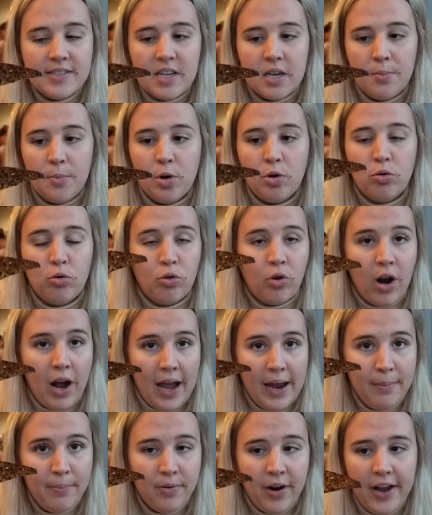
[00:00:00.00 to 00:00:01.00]
some
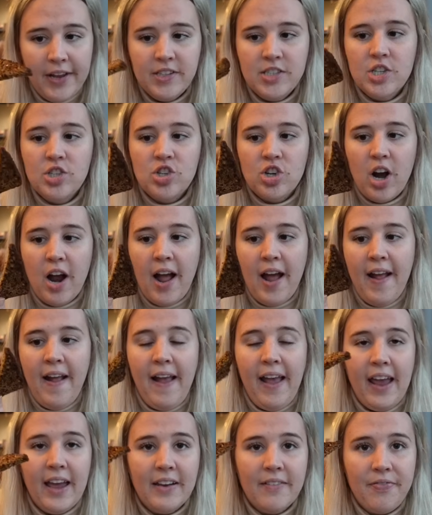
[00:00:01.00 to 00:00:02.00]
rye bread to try,
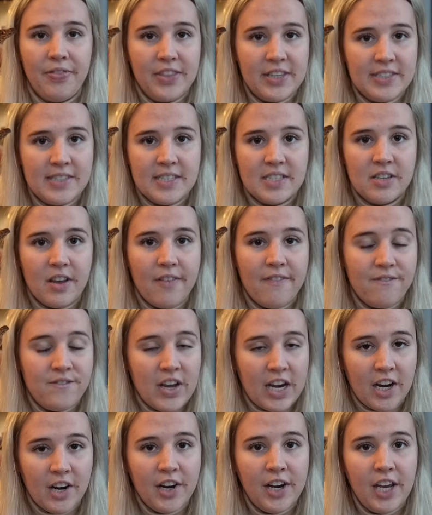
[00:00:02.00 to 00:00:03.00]
and this is
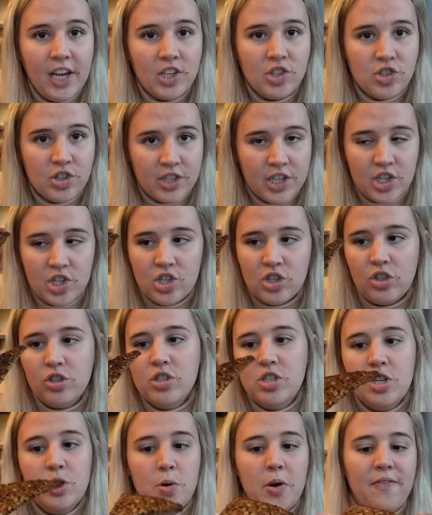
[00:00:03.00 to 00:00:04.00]
very traditional
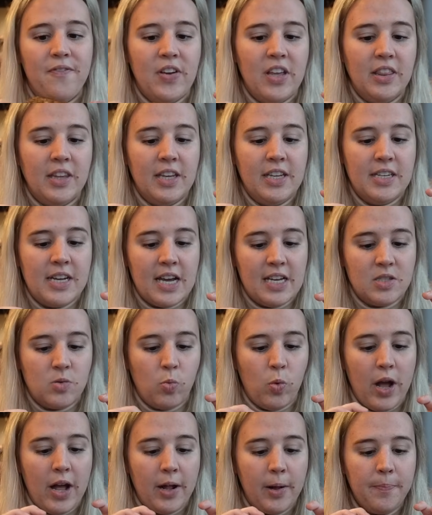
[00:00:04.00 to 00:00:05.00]
to Finland as
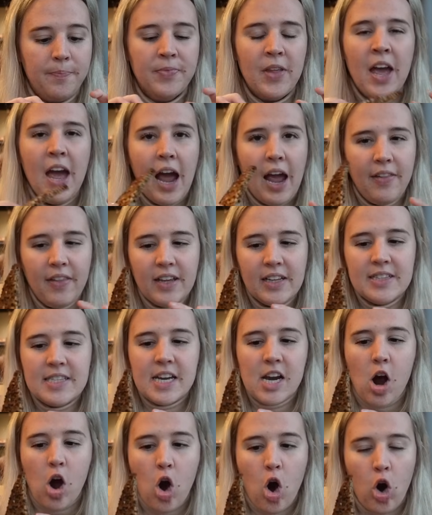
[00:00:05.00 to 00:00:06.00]
well. I think it's
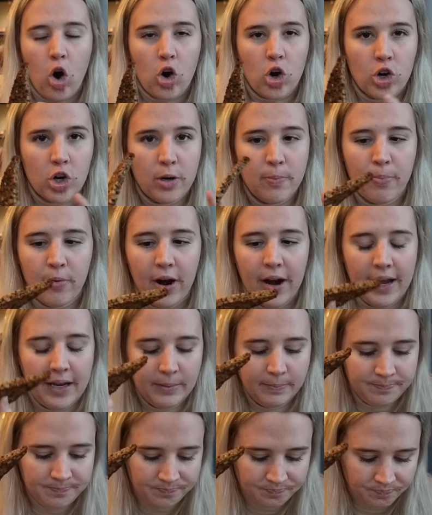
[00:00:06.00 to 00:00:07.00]
like a harder bread.
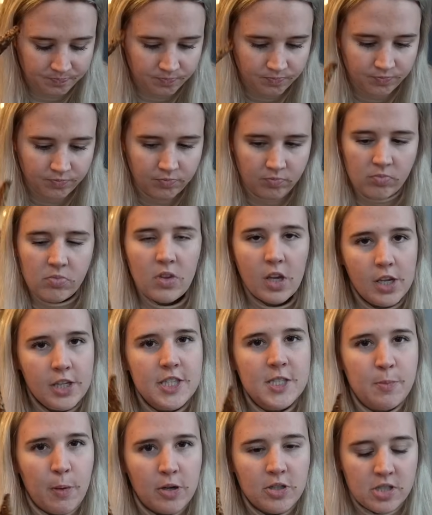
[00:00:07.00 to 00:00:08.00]
It's
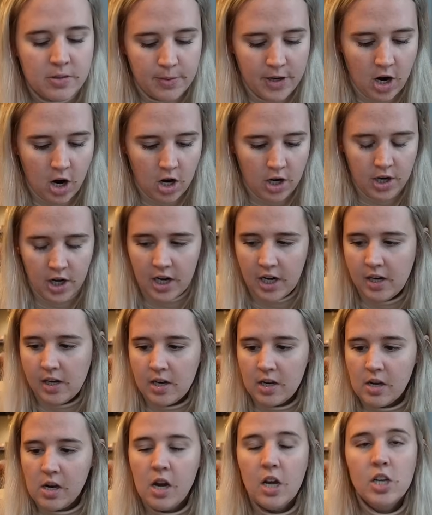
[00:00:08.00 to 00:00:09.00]
supposed to be harder,
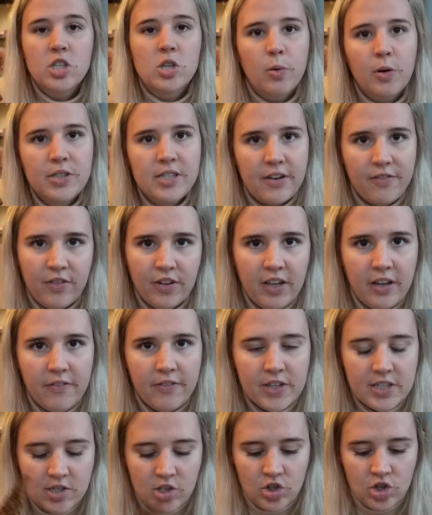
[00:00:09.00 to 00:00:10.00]
so we'll definitely give
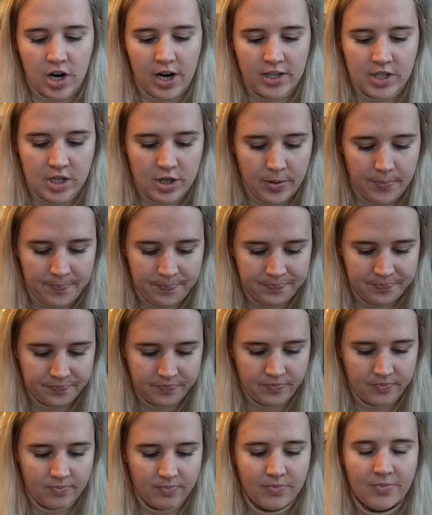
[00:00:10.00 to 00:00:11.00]
this a try too.
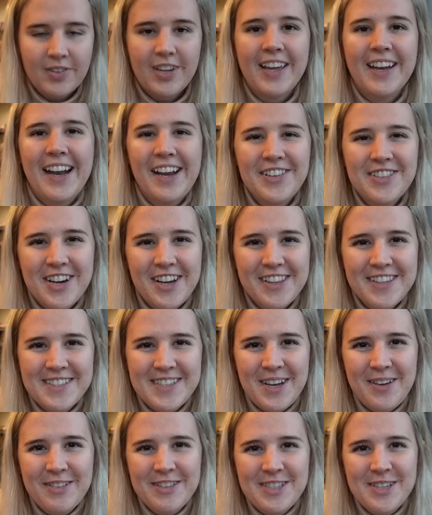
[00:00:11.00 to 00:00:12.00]
Can I try the
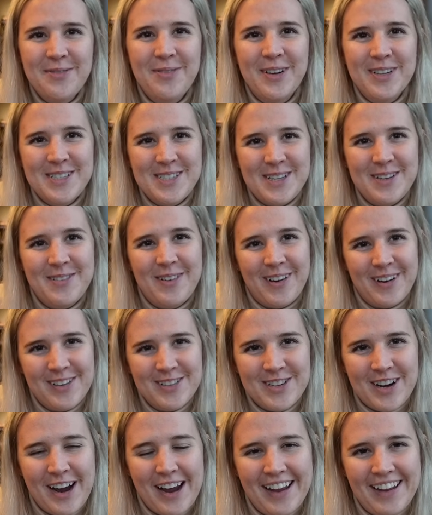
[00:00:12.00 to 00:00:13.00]
salmon soup or do you want to
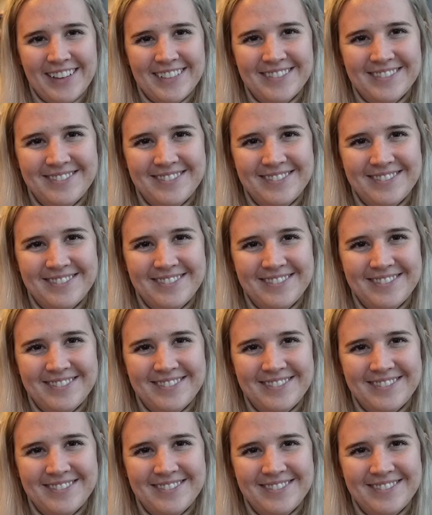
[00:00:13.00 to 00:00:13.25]
try it?